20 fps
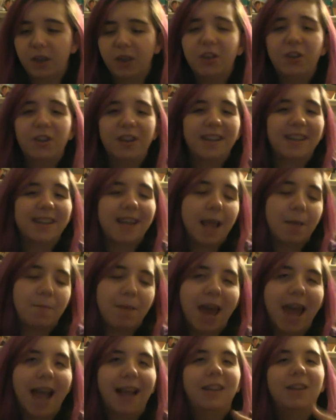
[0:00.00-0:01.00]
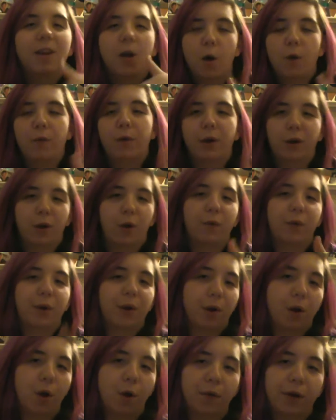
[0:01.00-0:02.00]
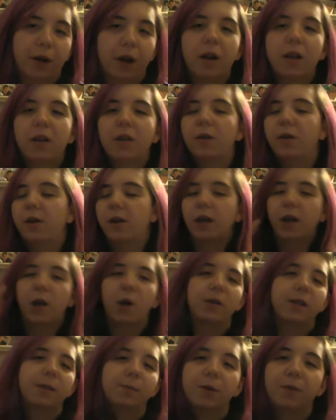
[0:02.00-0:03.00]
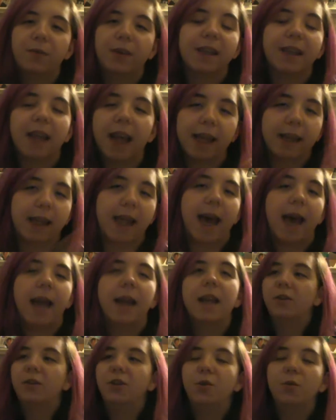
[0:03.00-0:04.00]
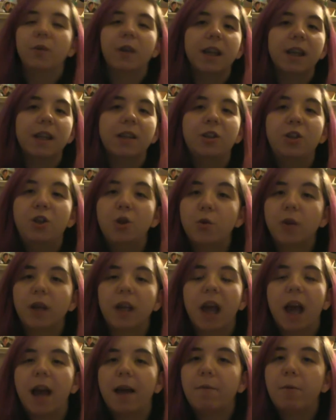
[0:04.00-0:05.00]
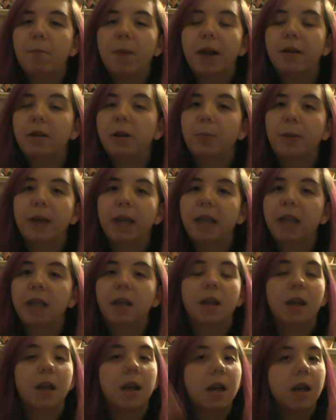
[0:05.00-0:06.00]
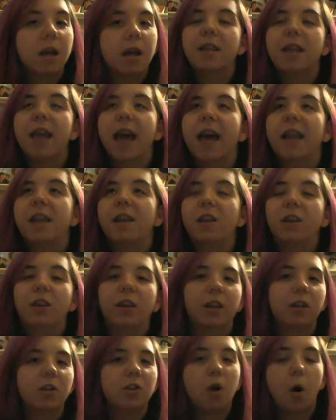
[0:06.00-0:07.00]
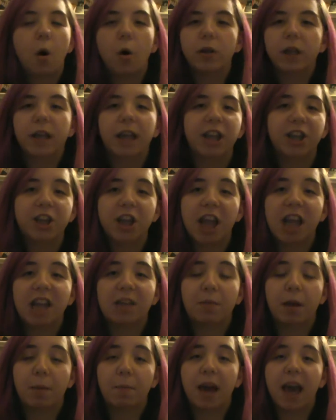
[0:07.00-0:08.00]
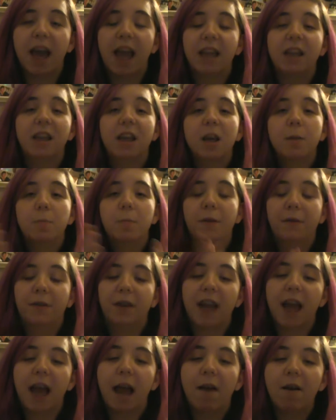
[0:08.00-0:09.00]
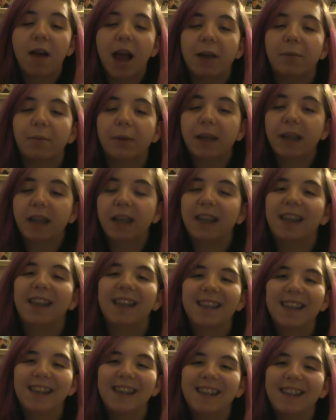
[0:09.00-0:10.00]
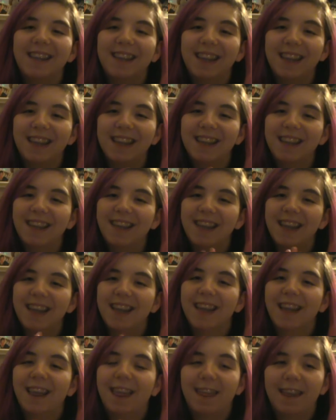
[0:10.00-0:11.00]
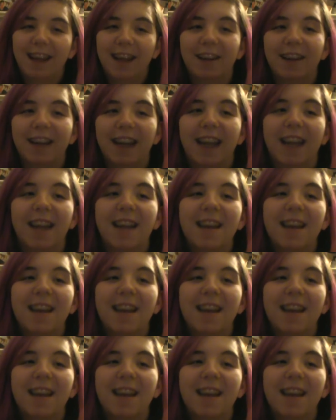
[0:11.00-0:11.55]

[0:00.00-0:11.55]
do the same act over and over and over. There are loads of movies like that. You could have a better opinion that can totally change my mind, but for now, this is the theory